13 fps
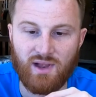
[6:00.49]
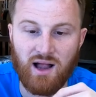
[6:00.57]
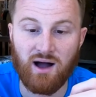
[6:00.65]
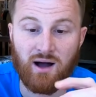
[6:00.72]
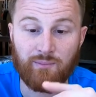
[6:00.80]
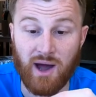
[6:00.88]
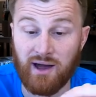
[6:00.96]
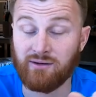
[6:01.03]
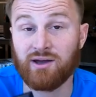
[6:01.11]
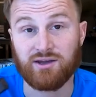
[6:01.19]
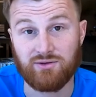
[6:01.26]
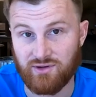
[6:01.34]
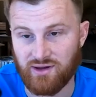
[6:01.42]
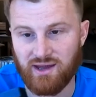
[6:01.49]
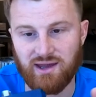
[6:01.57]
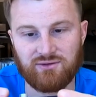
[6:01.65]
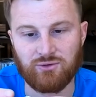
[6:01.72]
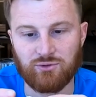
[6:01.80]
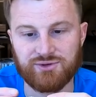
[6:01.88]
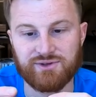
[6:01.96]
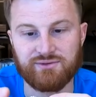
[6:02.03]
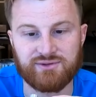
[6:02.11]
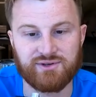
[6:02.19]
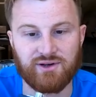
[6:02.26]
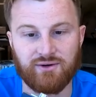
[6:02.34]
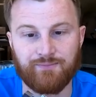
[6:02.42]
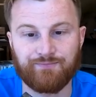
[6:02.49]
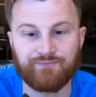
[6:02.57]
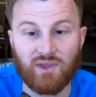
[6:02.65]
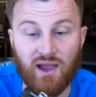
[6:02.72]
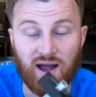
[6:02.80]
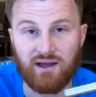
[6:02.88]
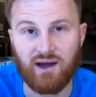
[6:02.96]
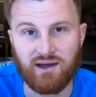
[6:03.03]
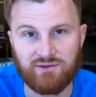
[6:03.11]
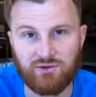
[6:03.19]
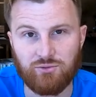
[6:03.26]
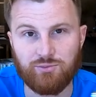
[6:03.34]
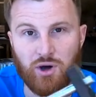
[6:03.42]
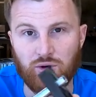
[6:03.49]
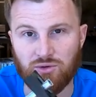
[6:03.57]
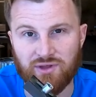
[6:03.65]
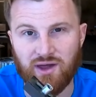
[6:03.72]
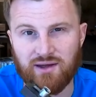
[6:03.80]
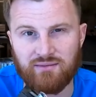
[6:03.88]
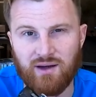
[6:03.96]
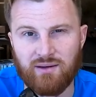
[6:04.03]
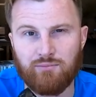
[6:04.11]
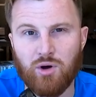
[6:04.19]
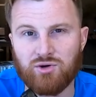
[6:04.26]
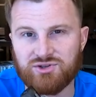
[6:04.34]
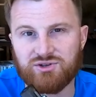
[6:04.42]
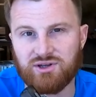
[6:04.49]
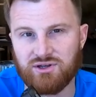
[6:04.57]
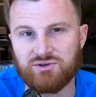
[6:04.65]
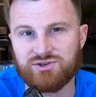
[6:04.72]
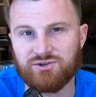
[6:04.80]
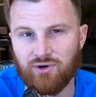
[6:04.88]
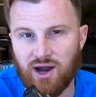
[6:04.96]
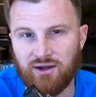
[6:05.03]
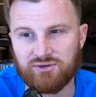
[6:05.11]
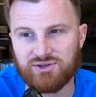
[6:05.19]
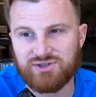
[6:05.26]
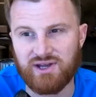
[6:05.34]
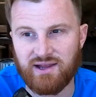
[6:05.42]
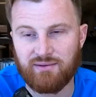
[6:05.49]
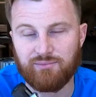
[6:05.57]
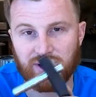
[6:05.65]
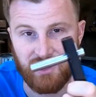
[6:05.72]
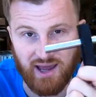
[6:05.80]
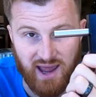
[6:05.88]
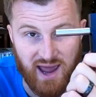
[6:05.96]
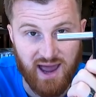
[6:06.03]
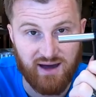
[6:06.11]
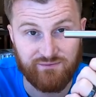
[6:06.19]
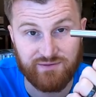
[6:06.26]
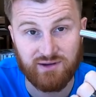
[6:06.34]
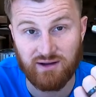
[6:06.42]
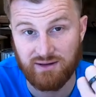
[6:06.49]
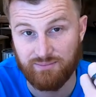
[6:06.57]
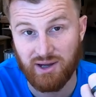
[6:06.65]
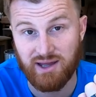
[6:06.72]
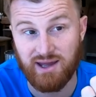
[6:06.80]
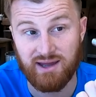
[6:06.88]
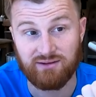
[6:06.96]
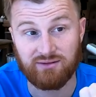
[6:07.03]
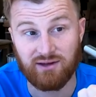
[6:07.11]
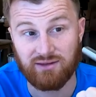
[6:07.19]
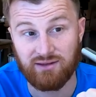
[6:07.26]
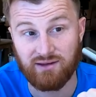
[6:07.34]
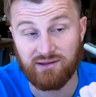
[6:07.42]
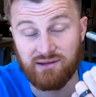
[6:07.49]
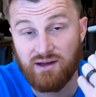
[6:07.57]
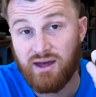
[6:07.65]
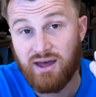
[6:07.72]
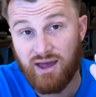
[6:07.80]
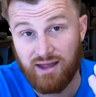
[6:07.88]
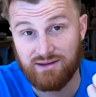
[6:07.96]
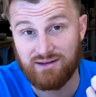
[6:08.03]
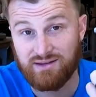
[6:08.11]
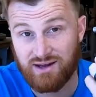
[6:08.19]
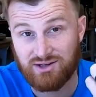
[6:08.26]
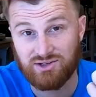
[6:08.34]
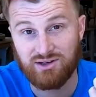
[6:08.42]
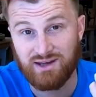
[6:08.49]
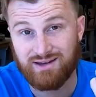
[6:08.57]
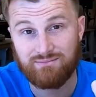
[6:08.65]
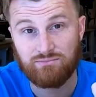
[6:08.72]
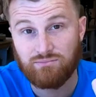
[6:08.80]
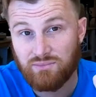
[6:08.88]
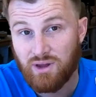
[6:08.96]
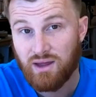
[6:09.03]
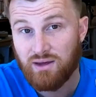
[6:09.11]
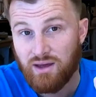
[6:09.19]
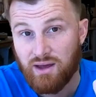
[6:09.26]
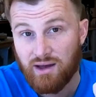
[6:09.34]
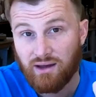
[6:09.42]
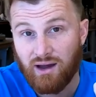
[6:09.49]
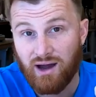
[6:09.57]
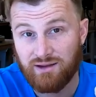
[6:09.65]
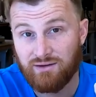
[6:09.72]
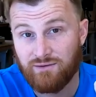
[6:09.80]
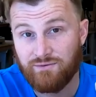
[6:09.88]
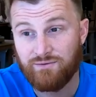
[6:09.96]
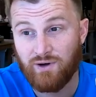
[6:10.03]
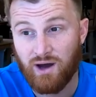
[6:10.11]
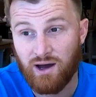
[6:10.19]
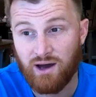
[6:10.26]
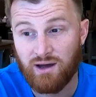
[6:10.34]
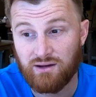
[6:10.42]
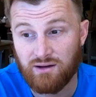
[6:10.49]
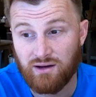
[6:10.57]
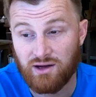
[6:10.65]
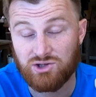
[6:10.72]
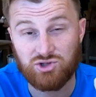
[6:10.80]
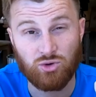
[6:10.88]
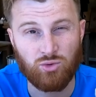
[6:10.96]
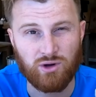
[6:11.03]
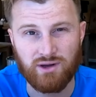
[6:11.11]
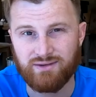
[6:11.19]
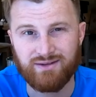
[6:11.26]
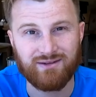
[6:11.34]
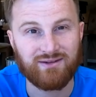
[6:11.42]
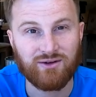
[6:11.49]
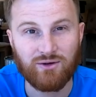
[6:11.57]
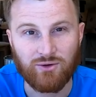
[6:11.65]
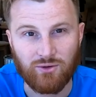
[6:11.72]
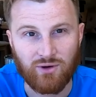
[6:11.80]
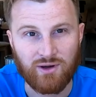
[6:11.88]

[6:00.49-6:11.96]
Um, I like using hand tools, so I, I do both. I, I mostly use the router setup, but I have done it by hand like this, and it's actually kind of uh, a joy to do.